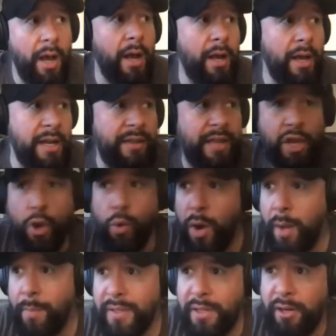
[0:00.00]
Anything You
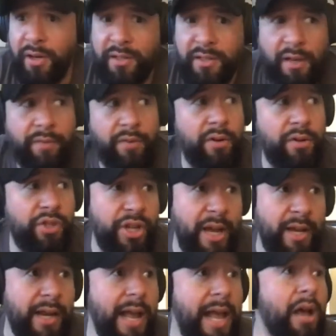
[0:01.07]
Want by Derek Sivers,
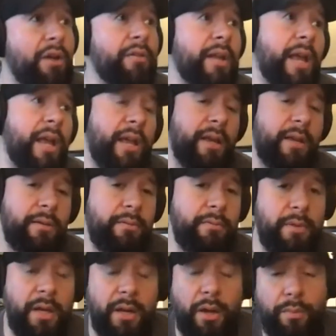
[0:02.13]
check it out.
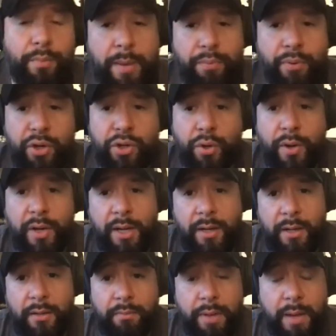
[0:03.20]
And people enjoyed
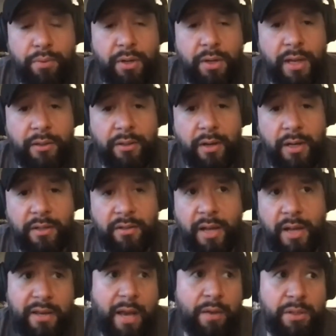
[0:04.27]
it and people clicked on it.
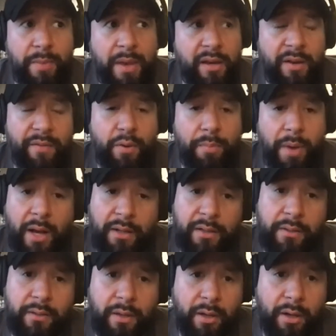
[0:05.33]
So yeah, I was making a few
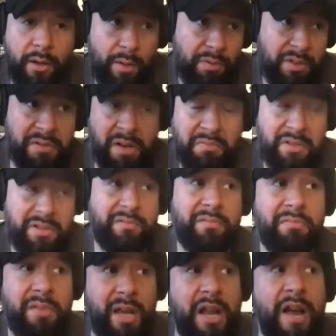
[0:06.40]
bucks, and it
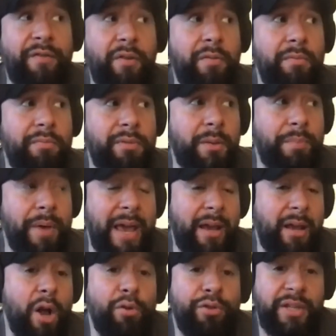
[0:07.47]
was enough to
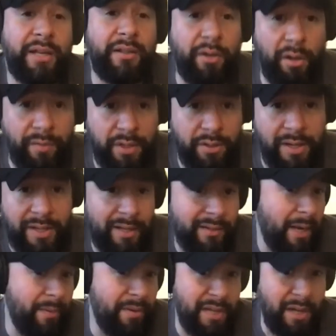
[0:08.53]
pay hosting service. So at that
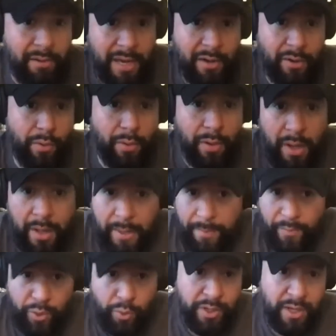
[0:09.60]
time I was like, okay, cool,
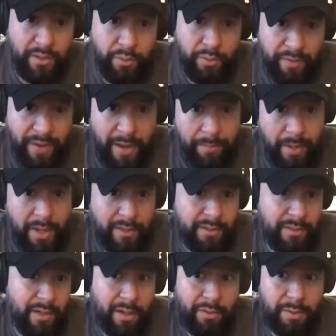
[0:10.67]
25
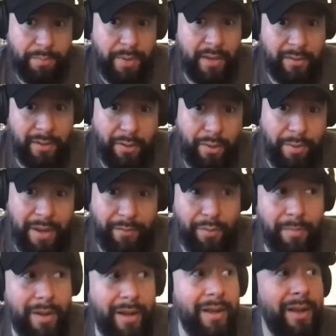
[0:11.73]
bucks, it's paying
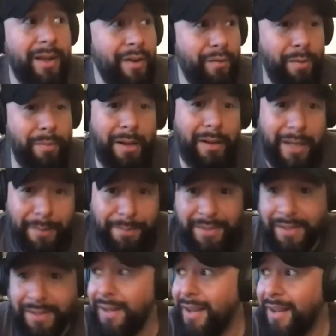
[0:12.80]
for my
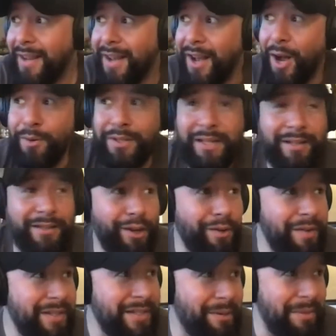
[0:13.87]
Libsyn hosting
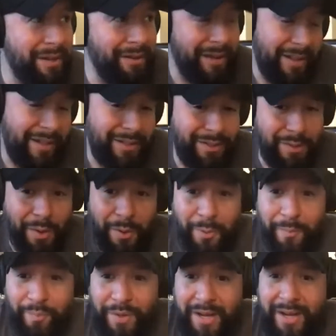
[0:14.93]
service. And I'm like, okay, this is
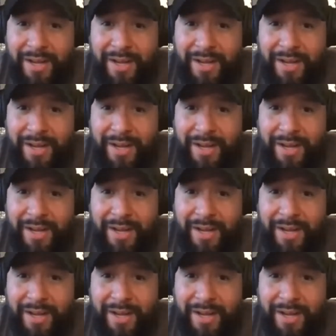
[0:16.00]
cool.